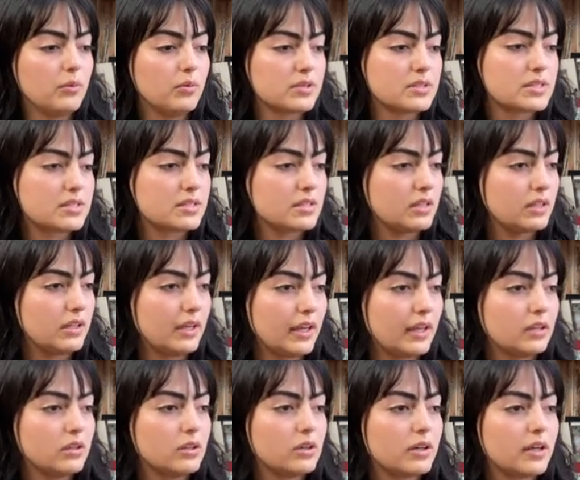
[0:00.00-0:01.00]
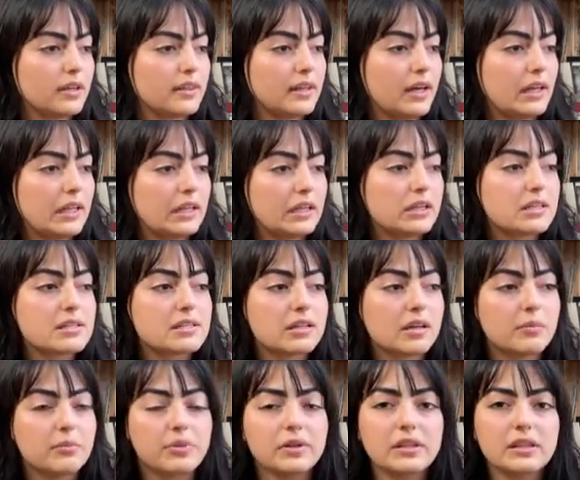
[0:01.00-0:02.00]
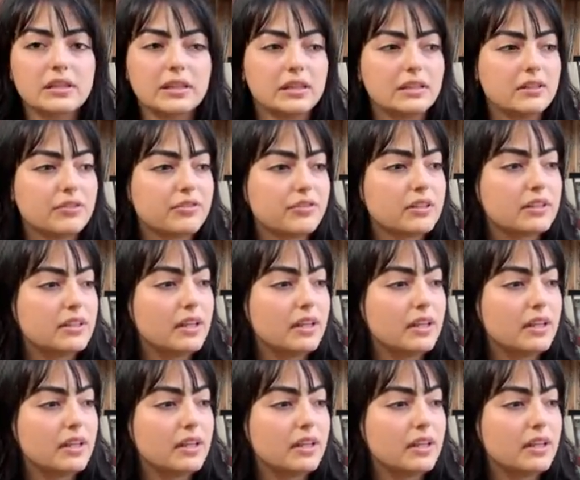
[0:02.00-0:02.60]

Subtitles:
was like, look at that. This is a completely different